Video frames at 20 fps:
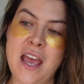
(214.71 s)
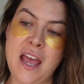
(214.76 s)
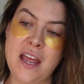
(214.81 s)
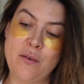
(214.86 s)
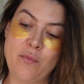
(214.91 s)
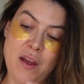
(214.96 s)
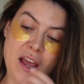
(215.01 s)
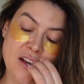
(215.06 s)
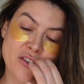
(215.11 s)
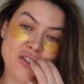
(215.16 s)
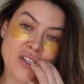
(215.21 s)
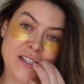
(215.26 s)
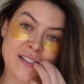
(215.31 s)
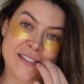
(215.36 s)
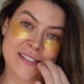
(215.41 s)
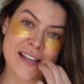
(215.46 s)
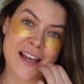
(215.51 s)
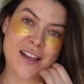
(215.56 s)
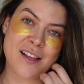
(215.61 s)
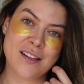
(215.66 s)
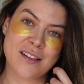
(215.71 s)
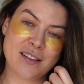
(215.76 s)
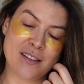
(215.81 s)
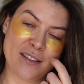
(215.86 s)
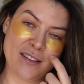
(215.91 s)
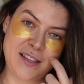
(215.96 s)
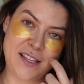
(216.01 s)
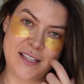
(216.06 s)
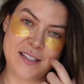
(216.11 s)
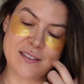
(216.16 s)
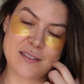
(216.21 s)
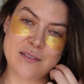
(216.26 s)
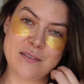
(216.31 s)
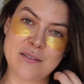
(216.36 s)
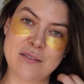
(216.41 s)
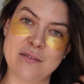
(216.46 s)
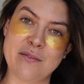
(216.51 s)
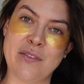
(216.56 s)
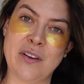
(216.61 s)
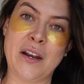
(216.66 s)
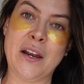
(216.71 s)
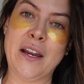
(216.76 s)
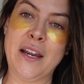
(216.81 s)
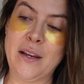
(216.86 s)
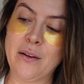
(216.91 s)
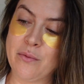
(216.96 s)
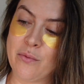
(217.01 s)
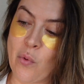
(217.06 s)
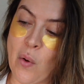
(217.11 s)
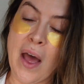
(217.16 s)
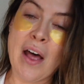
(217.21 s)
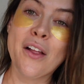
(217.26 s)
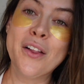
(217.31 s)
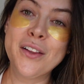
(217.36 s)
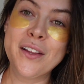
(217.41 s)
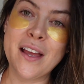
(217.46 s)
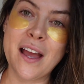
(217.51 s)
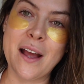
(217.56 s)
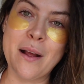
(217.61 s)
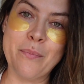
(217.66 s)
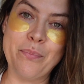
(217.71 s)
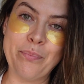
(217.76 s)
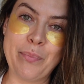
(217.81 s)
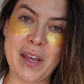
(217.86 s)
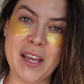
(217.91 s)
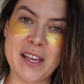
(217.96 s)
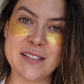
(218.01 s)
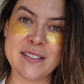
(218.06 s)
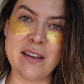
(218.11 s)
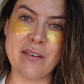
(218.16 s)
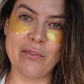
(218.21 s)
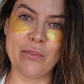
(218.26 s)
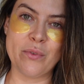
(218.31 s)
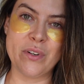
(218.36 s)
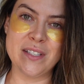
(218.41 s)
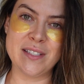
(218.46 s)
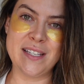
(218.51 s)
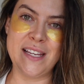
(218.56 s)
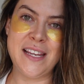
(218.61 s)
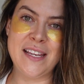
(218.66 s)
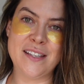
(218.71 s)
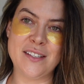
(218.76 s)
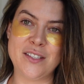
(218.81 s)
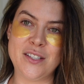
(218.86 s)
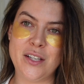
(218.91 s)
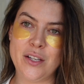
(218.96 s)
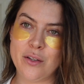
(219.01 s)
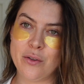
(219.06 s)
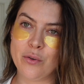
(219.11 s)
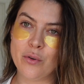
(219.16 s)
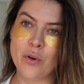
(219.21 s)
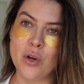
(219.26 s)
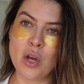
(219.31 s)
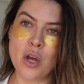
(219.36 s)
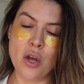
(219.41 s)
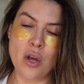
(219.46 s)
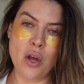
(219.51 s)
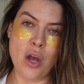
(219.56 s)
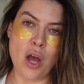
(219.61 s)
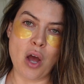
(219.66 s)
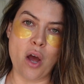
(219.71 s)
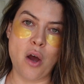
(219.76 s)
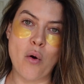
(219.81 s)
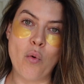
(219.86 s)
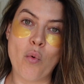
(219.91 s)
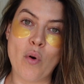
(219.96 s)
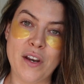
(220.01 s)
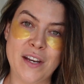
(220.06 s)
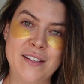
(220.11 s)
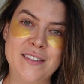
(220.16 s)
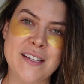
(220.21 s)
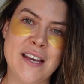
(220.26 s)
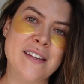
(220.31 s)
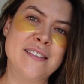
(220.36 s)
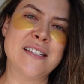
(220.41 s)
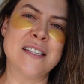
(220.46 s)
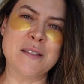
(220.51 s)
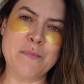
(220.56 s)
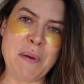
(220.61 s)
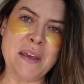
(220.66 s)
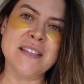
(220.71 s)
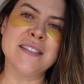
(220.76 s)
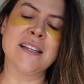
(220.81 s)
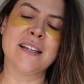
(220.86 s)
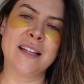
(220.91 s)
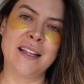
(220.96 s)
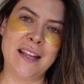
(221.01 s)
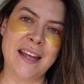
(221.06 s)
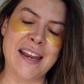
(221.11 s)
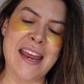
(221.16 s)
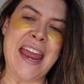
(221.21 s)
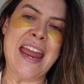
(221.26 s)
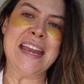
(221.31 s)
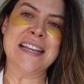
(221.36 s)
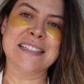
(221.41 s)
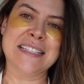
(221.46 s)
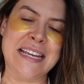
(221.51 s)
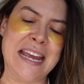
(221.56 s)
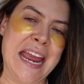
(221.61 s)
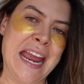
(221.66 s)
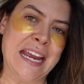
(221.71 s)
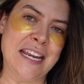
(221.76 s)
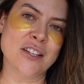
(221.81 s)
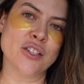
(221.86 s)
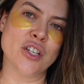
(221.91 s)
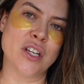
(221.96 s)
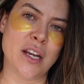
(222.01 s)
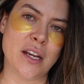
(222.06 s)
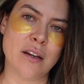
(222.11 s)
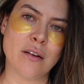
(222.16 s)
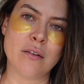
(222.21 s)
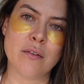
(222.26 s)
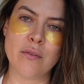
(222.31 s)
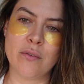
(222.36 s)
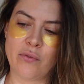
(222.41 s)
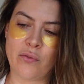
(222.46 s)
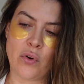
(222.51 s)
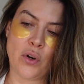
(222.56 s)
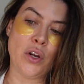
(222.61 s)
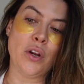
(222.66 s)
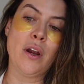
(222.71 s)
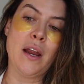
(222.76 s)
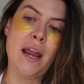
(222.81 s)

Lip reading: and we actually sell these very well because everyone's into what it does. It's basically like anti-aging for your